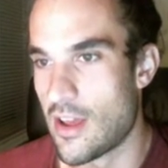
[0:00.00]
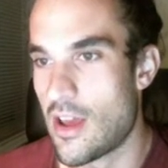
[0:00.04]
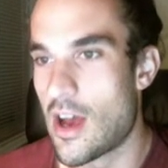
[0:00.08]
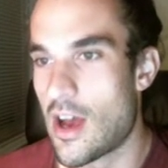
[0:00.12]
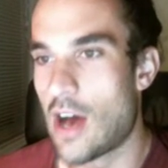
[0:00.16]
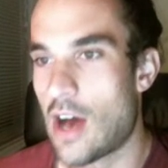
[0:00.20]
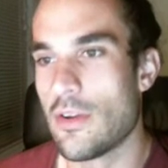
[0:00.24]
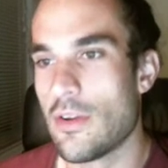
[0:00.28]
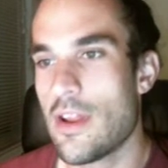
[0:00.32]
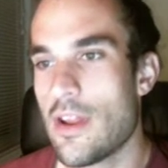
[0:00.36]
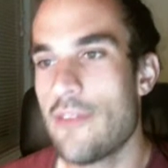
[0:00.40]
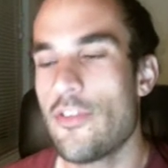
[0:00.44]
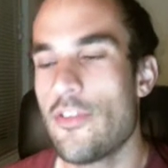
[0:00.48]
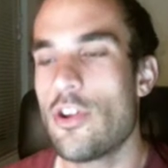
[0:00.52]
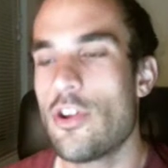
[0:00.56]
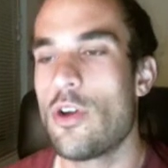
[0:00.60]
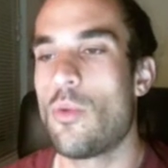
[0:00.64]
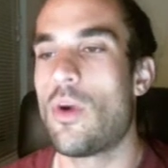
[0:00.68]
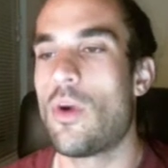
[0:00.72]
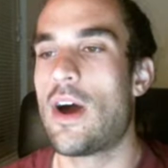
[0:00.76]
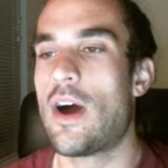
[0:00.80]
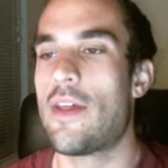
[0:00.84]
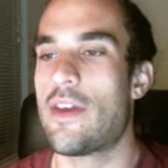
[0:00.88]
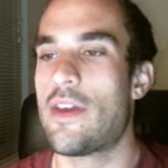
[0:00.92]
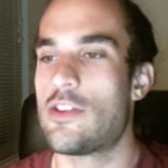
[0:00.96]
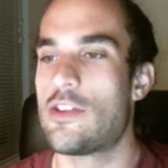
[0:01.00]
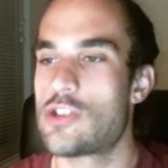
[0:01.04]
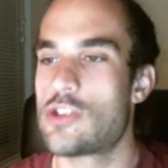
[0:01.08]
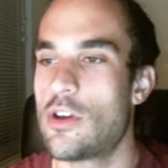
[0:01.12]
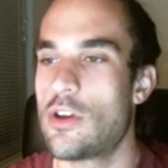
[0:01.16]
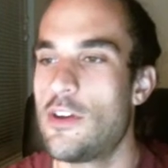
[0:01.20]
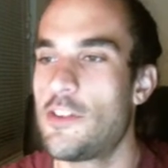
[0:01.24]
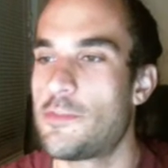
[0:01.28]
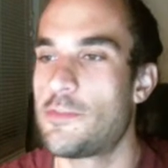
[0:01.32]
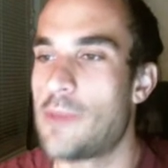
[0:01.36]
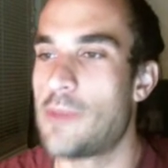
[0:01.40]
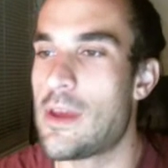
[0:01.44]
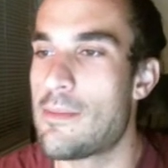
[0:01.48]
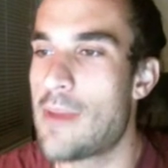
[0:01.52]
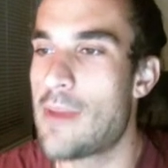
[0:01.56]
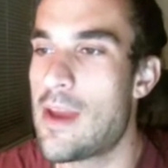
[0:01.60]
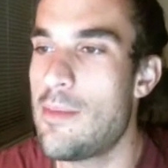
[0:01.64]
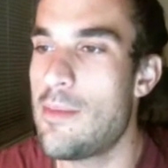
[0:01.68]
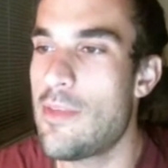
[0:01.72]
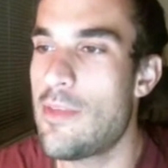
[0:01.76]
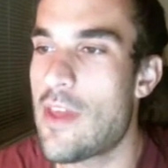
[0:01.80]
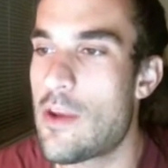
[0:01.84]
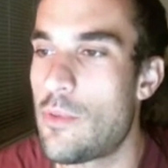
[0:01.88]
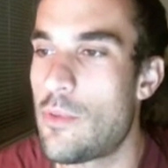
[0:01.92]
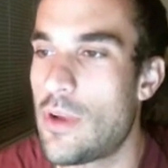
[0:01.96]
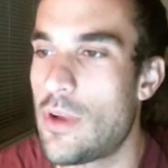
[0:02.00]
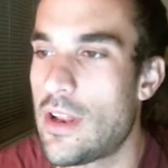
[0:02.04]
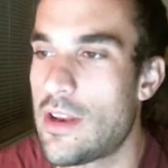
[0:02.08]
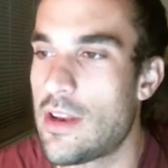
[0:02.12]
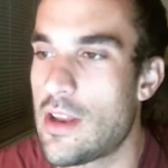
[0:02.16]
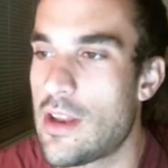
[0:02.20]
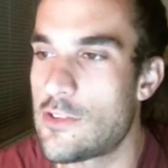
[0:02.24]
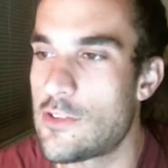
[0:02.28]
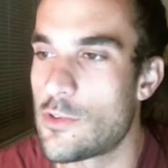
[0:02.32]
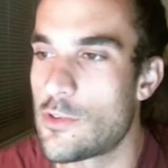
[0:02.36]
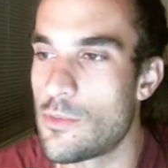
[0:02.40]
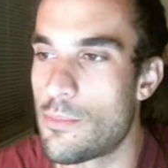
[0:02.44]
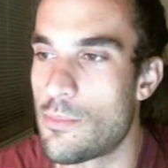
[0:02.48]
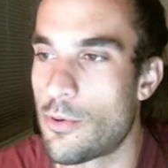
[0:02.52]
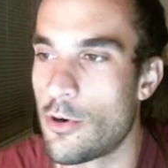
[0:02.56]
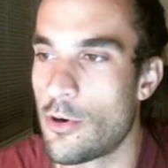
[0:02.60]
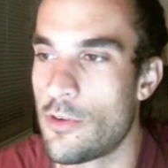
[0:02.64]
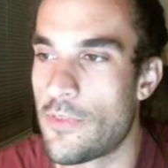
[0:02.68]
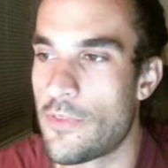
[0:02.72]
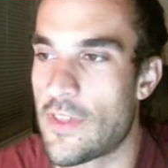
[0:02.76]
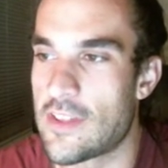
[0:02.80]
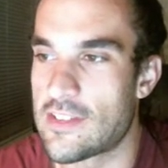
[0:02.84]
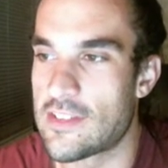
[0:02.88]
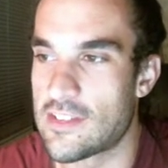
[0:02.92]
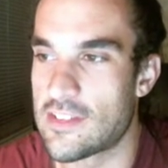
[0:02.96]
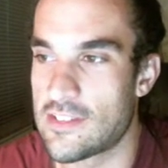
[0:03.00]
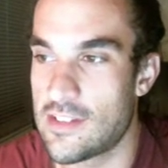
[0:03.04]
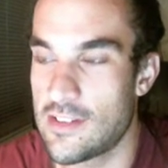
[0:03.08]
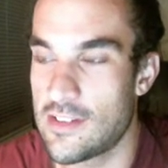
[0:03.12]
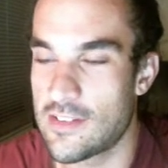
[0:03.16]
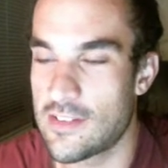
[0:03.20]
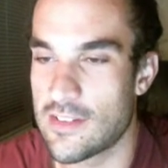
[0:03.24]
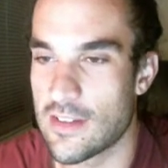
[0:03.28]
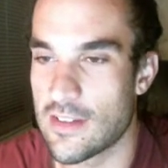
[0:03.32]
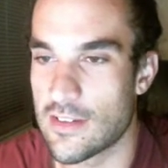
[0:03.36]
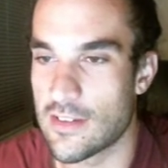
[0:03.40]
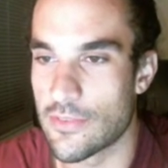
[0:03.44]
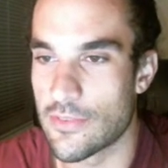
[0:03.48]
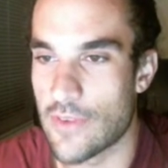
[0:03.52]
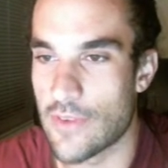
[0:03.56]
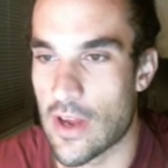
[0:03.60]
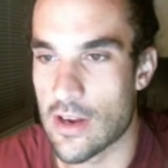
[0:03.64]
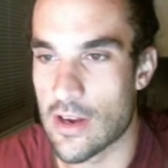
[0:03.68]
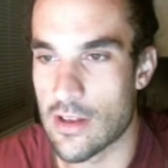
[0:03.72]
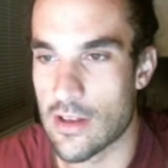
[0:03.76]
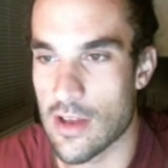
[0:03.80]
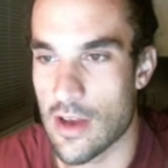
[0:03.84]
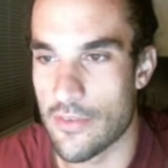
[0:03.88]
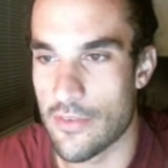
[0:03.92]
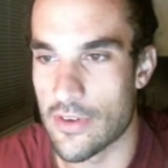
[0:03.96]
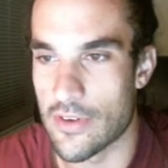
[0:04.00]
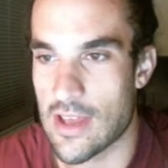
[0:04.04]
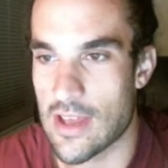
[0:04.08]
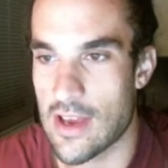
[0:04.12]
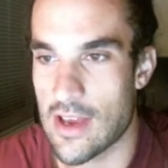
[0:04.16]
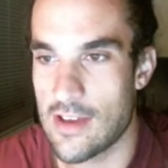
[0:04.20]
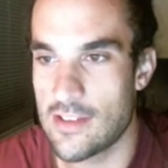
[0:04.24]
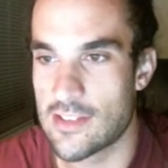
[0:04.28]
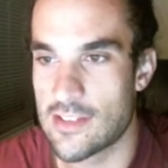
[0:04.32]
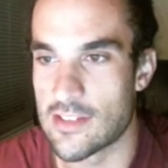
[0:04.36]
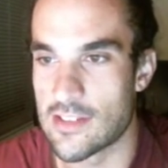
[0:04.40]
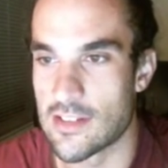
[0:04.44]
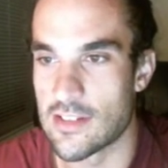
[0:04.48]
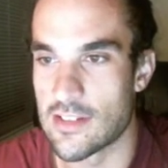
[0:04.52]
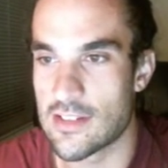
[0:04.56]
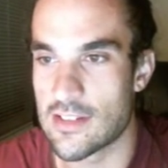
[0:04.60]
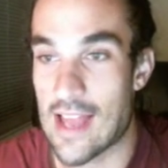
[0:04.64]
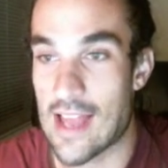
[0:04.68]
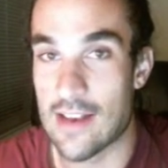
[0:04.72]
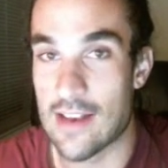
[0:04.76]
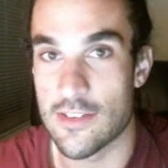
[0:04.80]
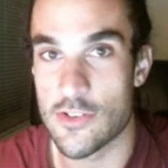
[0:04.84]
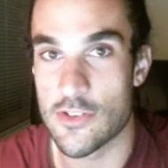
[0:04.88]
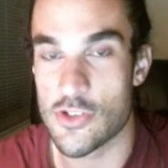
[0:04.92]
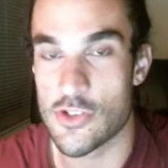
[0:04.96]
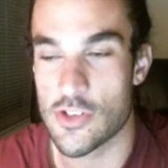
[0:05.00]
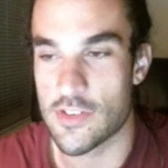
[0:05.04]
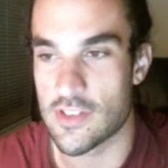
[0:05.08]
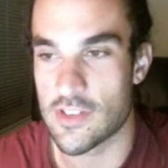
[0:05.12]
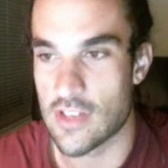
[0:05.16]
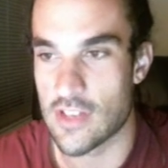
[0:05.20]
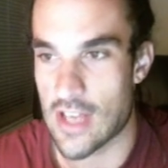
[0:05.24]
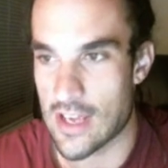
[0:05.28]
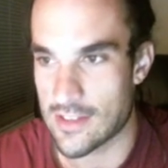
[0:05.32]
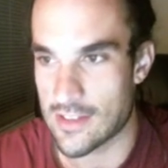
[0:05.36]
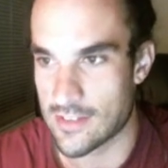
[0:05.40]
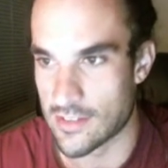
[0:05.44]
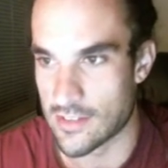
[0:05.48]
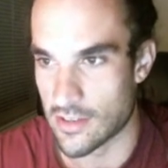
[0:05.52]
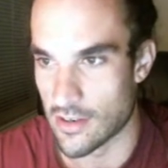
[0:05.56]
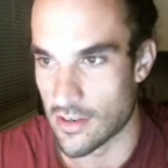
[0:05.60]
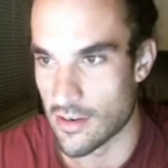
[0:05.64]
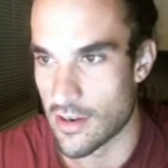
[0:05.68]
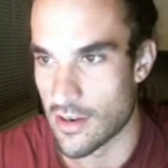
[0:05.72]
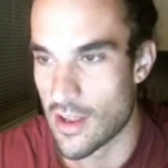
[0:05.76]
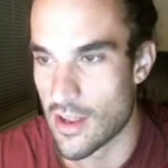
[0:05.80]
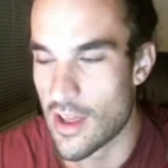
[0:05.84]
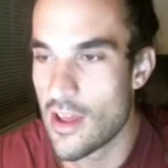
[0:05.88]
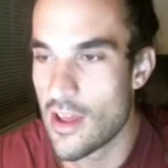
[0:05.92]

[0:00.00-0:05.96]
I'll never know why they chose me. Maybe they really need to improve their statistics of uncovered cases and it's just an accident.